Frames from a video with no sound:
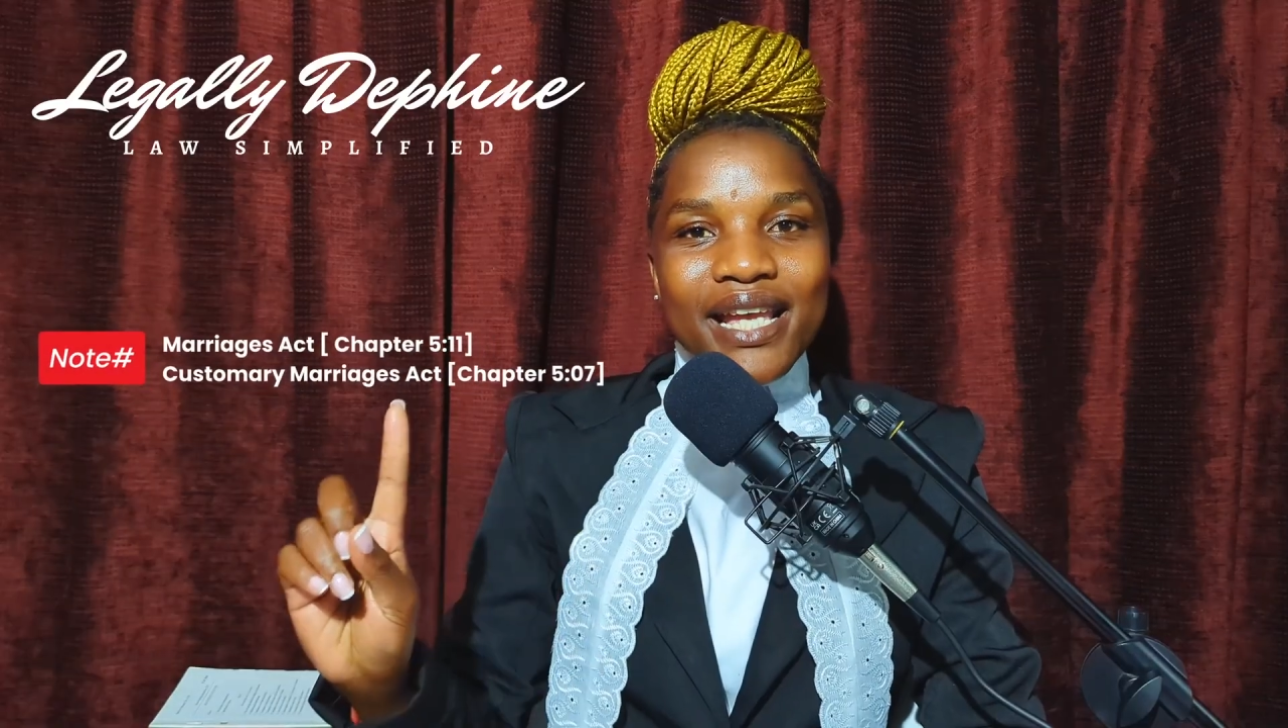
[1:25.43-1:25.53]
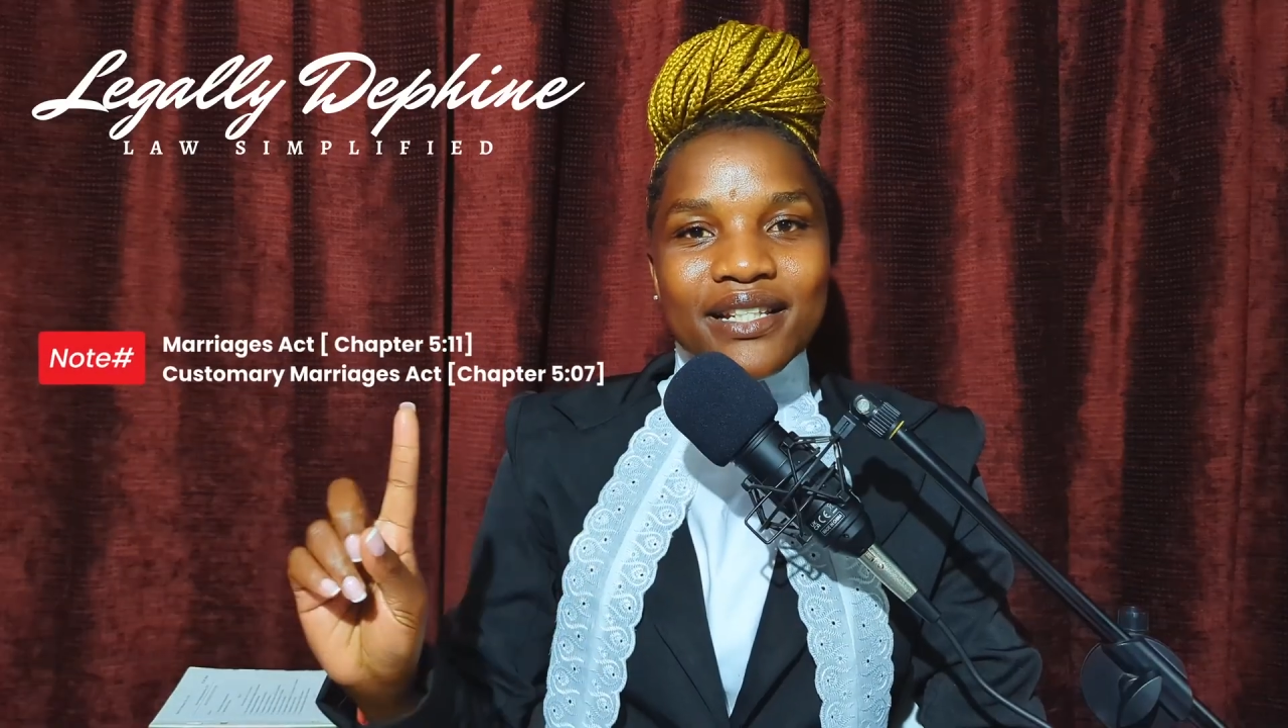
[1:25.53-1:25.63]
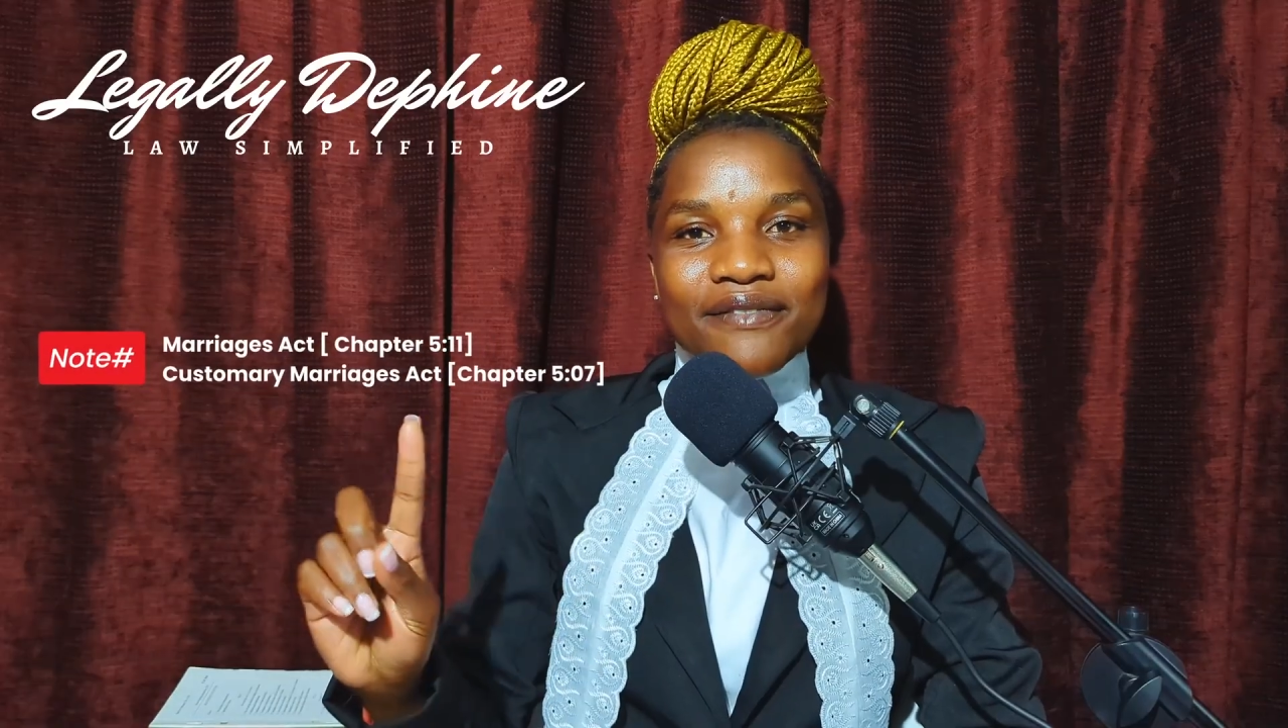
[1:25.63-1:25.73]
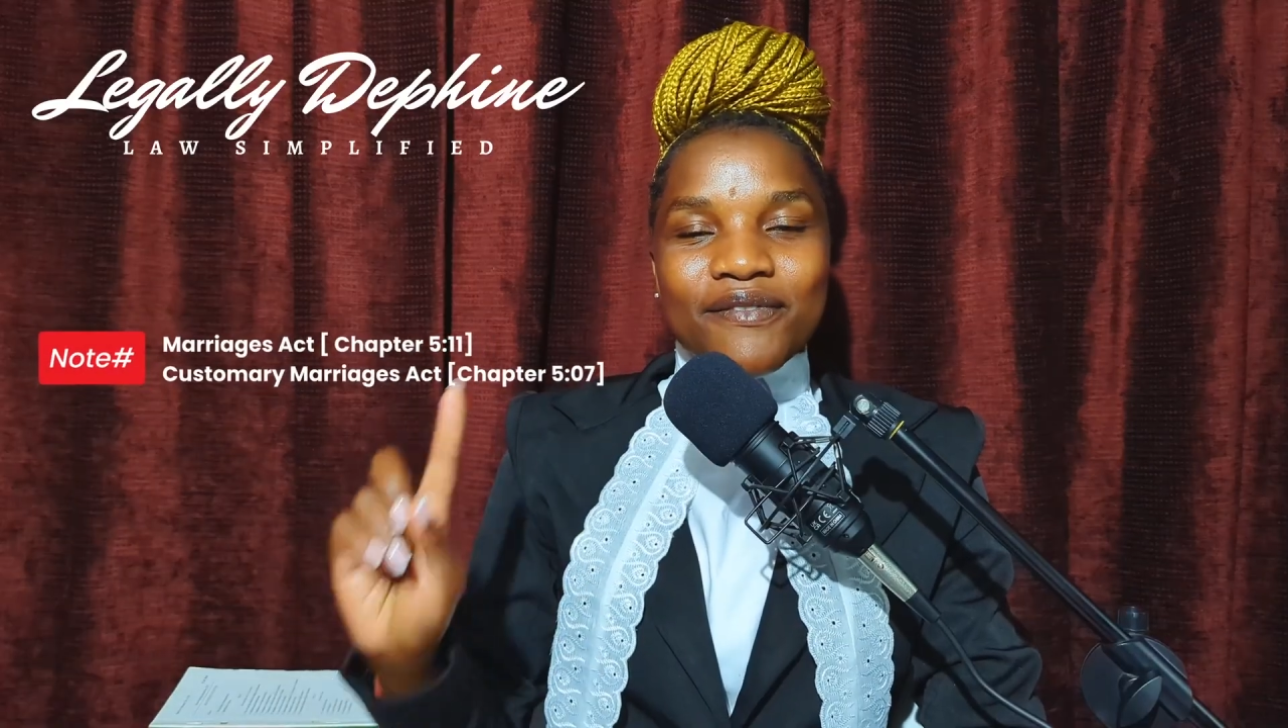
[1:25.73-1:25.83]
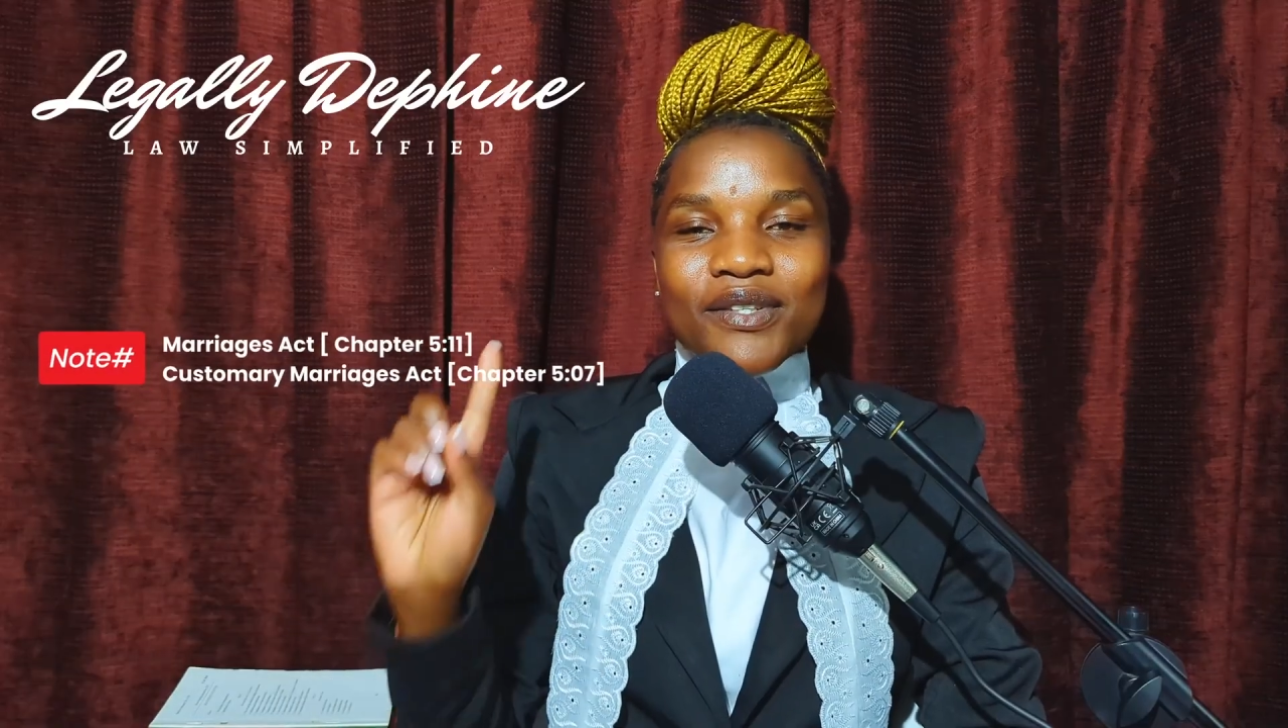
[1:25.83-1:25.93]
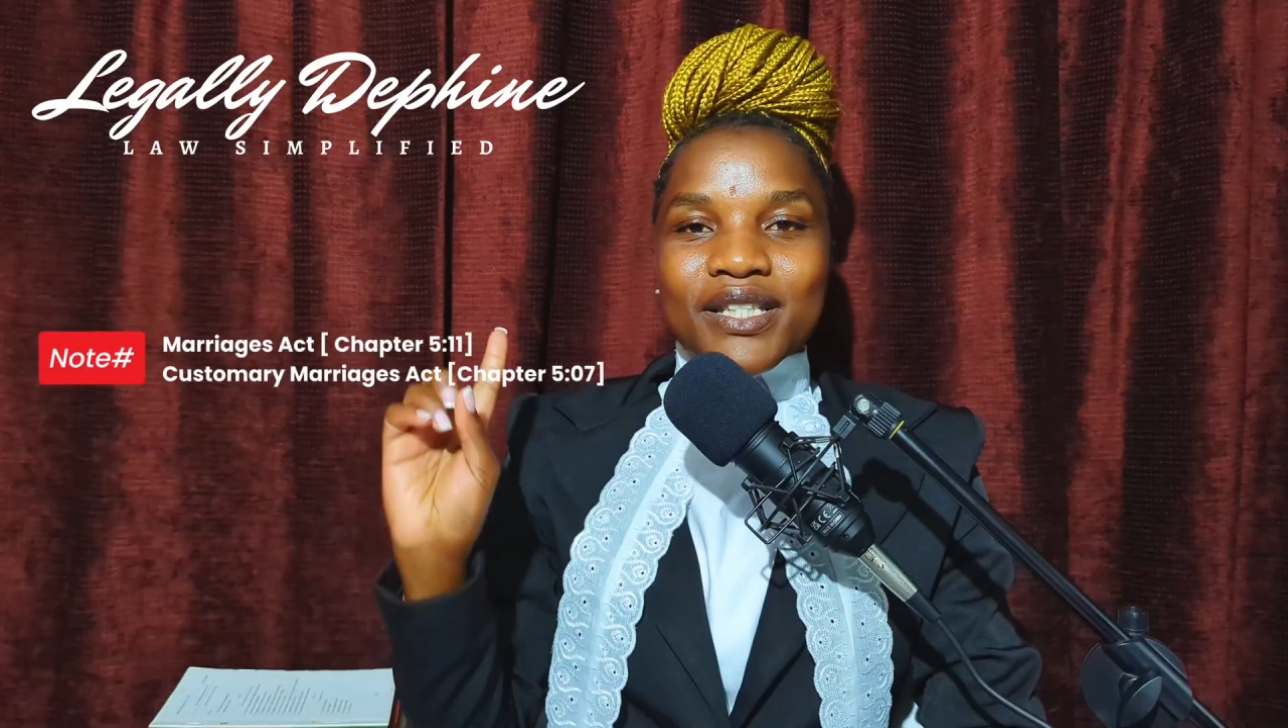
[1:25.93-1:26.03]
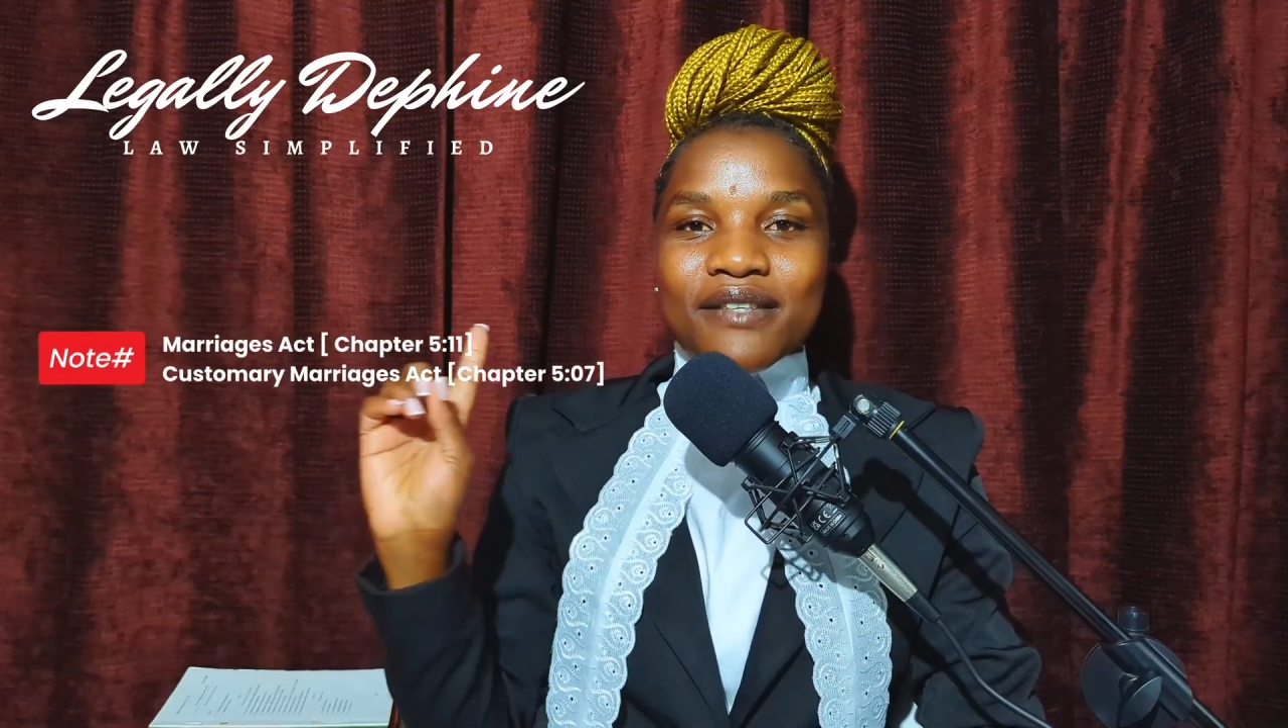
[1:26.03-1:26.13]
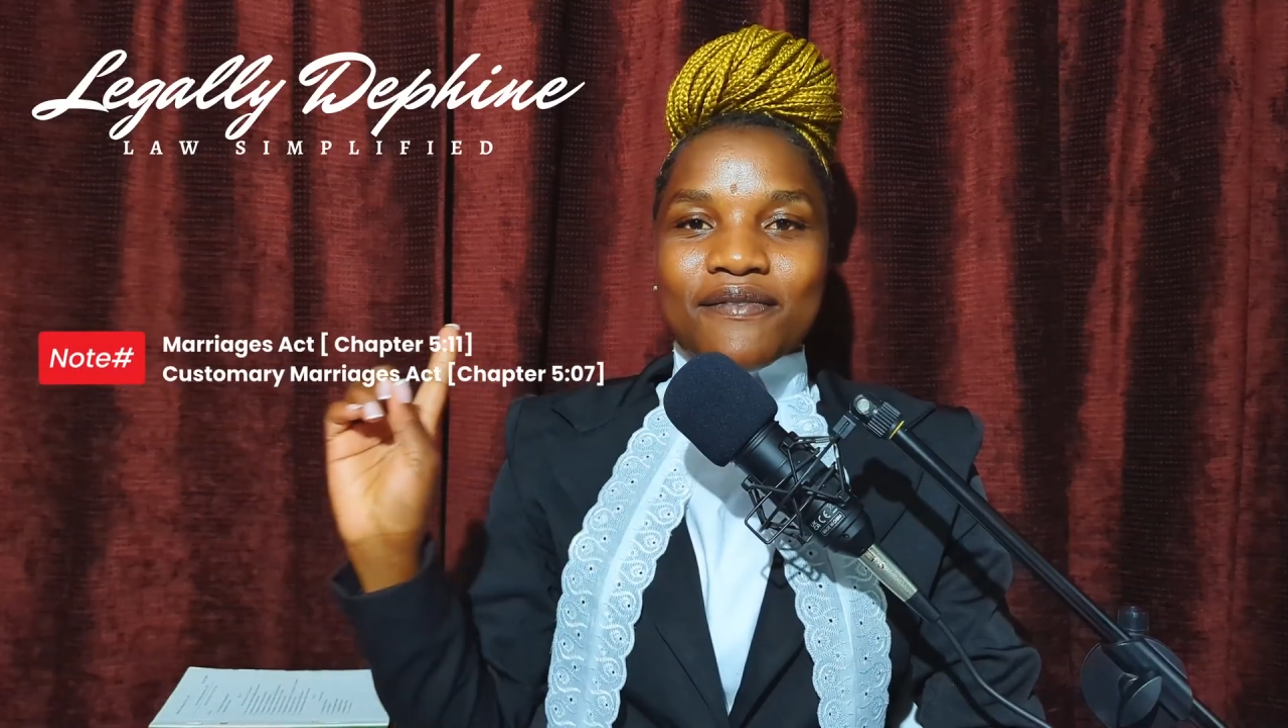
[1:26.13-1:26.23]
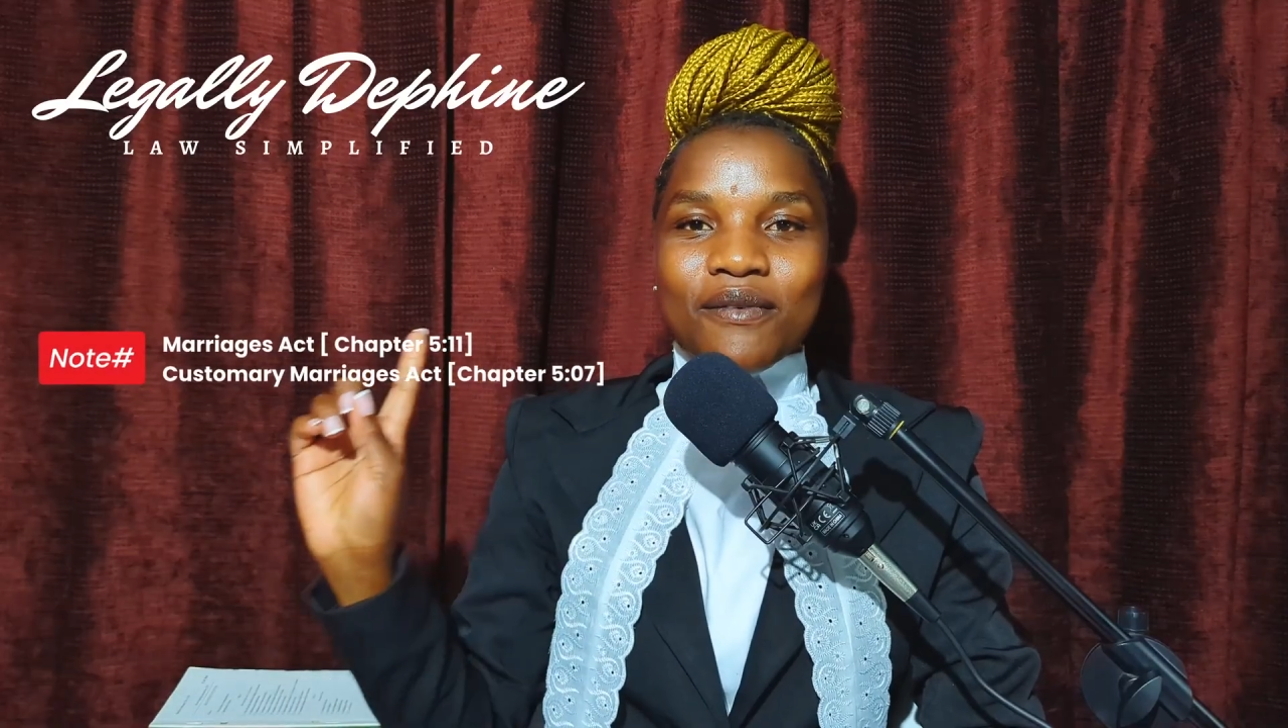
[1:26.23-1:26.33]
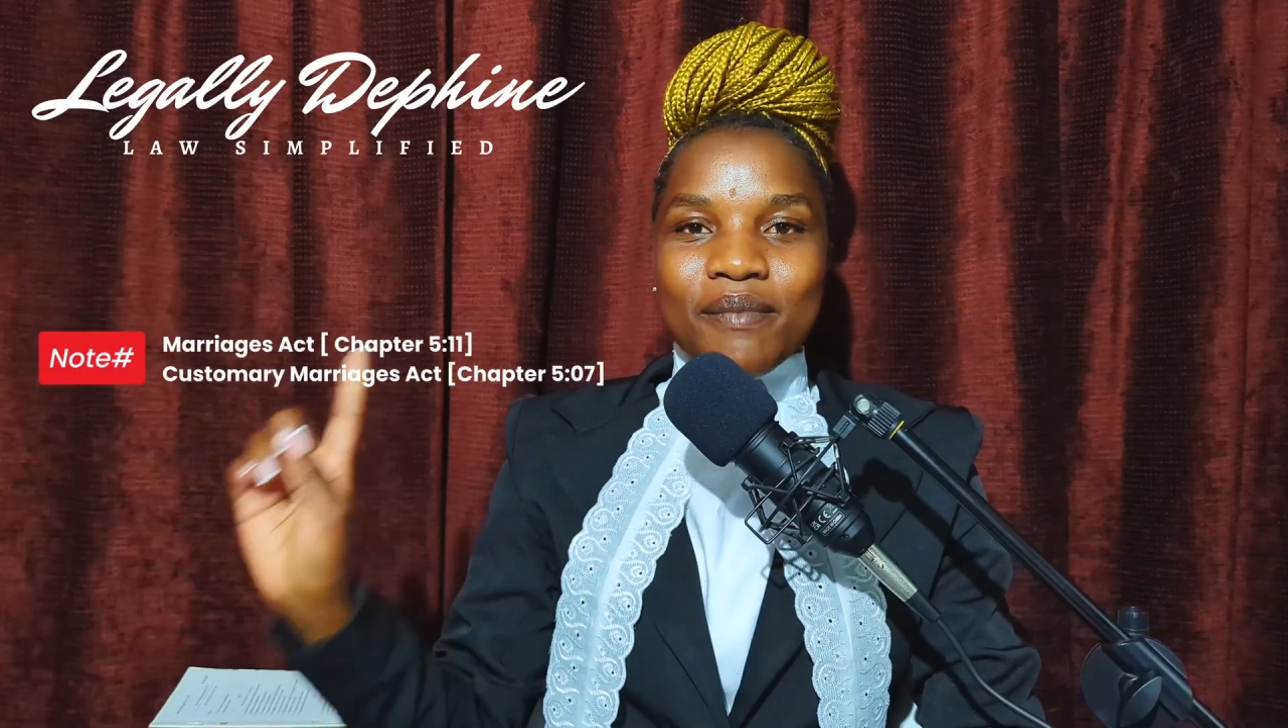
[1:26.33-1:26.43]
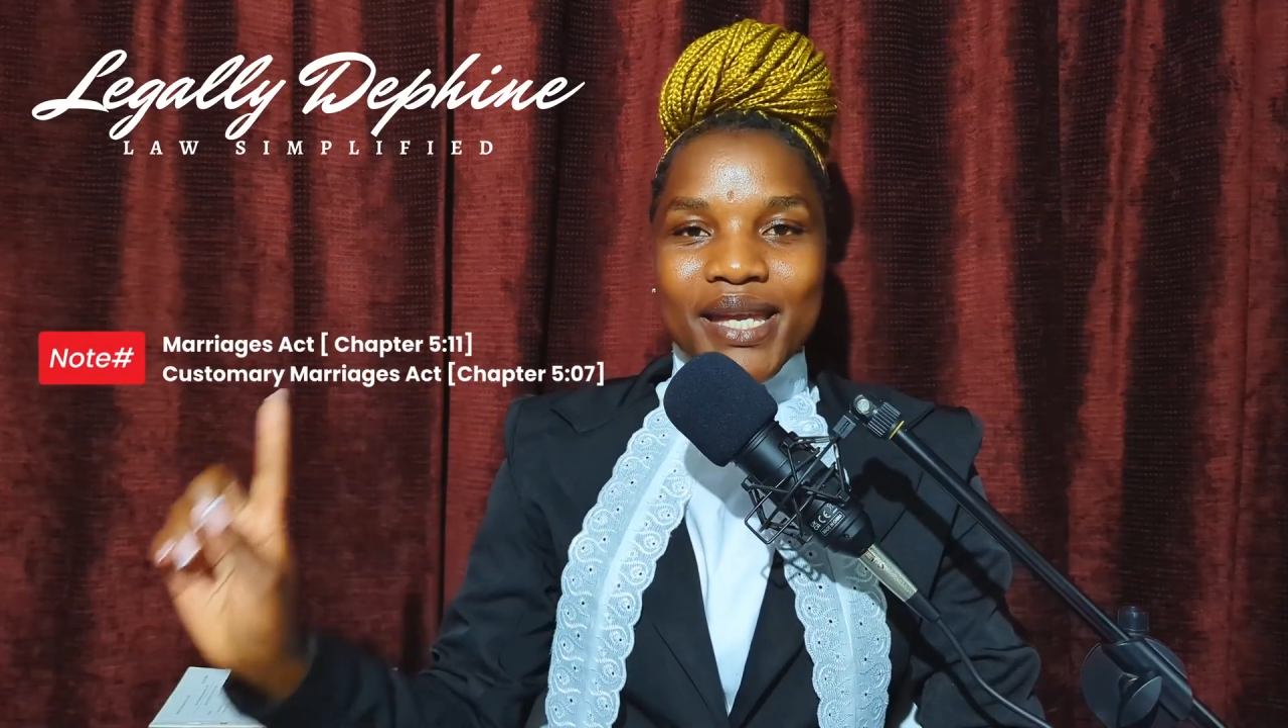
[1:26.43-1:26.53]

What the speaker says: Act for civil